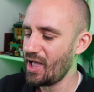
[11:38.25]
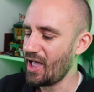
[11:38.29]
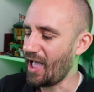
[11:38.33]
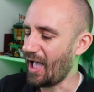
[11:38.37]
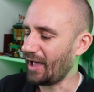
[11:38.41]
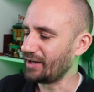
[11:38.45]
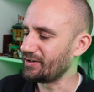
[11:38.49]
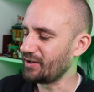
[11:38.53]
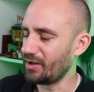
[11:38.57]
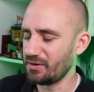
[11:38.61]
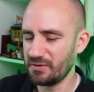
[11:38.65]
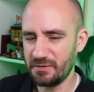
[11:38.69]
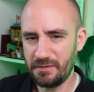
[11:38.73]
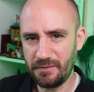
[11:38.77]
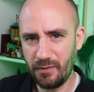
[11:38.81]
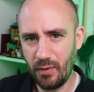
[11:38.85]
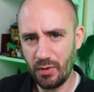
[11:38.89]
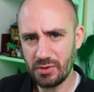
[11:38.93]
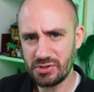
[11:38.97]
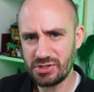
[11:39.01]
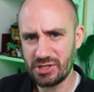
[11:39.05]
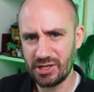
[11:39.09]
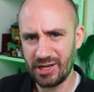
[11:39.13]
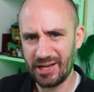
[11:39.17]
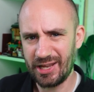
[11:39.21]
And
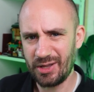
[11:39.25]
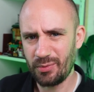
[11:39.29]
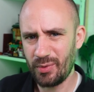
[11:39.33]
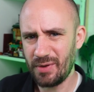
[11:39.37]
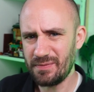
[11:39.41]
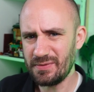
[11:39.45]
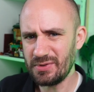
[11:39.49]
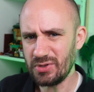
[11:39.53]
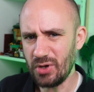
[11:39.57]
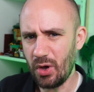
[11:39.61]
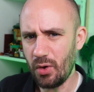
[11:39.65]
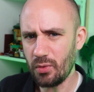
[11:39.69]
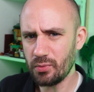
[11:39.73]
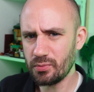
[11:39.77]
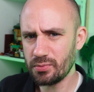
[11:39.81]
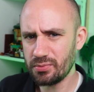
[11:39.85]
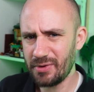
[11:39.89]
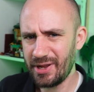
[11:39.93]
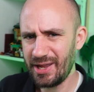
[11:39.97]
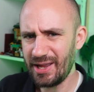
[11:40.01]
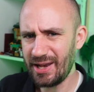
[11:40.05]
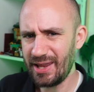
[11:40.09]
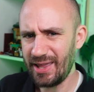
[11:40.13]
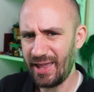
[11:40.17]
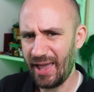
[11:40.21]
unfortunately, we've not
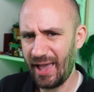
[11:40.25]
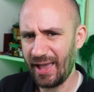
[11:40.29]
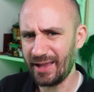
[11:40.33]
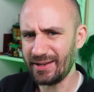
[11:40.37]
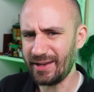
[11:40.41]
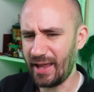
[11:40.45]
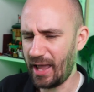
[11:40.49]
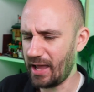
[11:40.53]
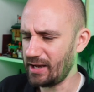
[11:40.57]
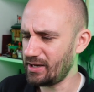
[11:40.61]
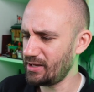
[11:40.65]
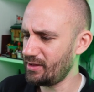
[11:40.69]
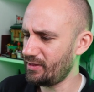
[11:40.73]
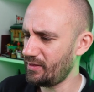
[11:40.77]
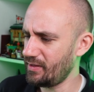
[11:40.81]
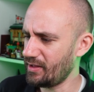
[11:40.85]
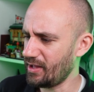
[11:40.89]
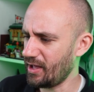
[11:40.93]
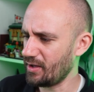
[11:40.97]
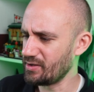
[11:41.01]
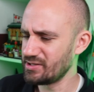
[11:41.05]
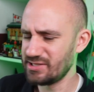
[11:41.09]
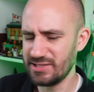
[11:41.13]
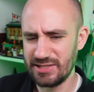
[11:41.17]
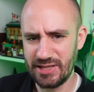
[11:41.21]
really had anything
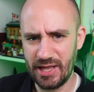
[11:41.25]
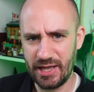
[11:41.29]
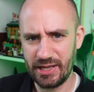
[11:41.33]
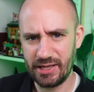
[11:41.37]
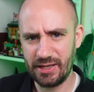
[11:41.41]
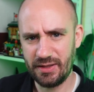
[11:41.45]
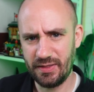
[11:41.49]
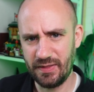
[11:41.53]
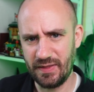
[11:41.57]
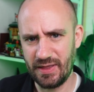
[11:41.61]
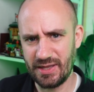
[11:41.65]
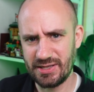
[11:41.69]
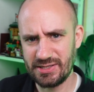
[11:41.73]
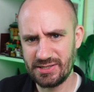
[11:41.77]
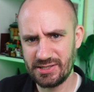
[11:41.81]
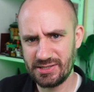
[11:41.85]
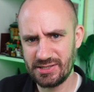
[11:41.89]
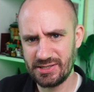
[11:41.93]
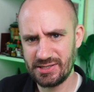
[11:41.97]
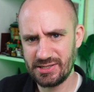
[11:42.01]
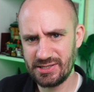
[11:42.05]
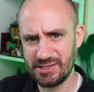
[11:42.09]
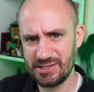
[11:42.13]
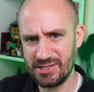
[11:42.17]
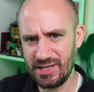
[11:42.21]
else like this
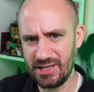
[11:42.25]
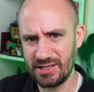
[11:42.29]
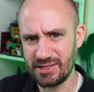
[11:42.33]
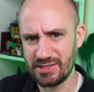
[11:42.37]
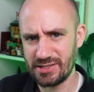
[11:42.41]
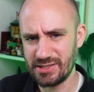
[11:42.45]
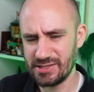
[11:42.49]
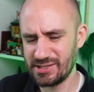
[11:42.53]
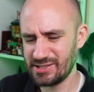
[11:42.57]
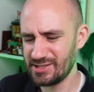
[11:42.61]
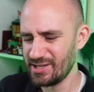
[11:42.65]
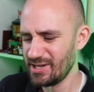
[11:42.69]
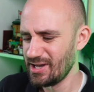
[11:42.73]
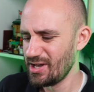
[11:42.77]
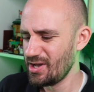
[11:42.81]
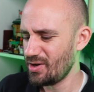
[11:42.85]
since,